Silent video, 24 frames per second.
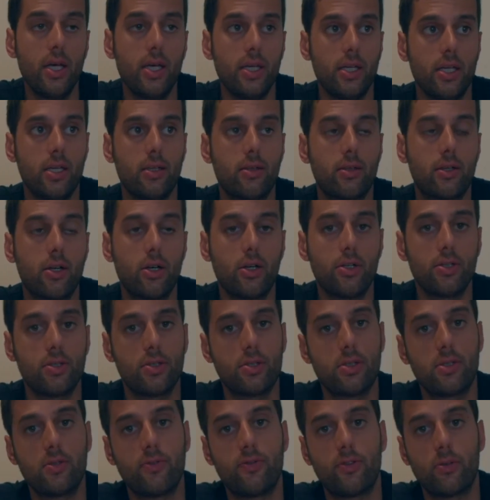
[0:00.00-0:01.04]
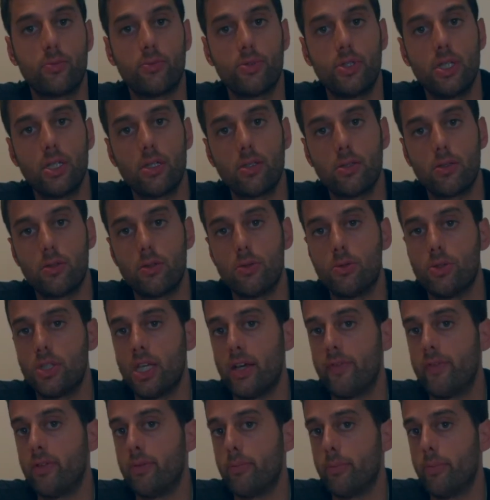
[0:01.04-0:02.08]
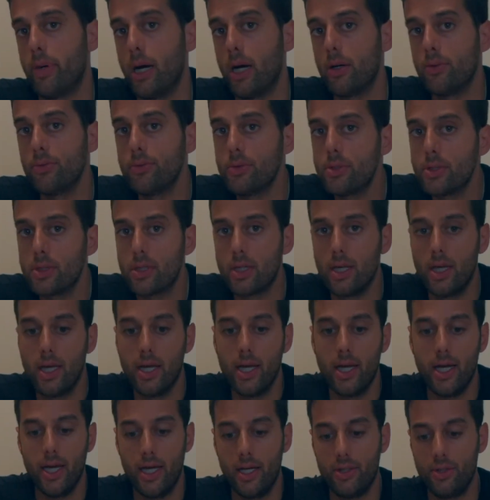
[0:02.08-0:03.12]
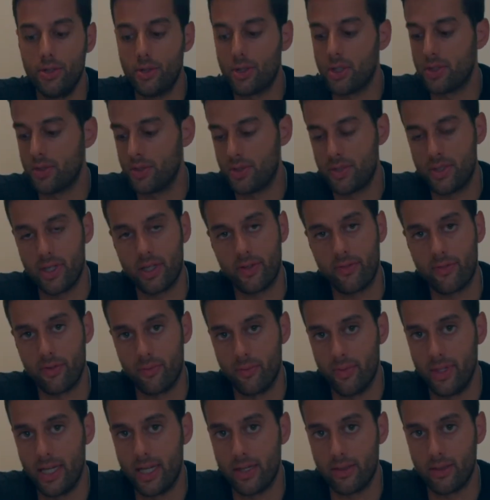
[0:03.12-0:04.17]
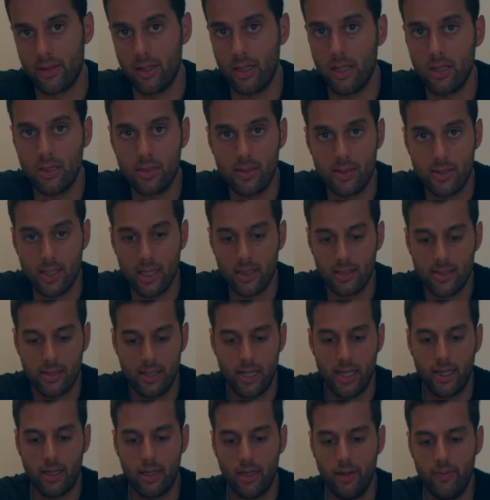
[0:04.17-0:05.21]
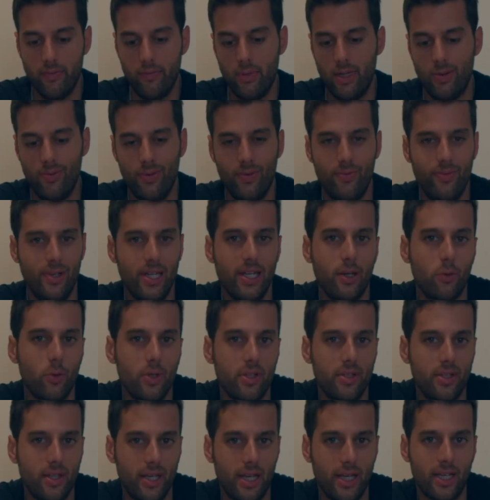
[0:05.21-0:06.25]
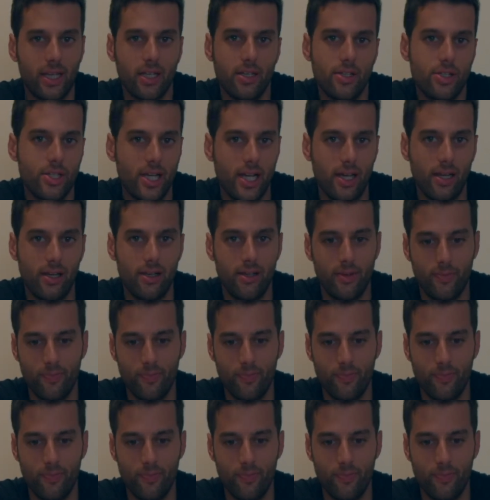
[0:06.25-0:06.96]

It costs from 6 to 7 pounds and you can start from that. It starts like a liquid, like a gel,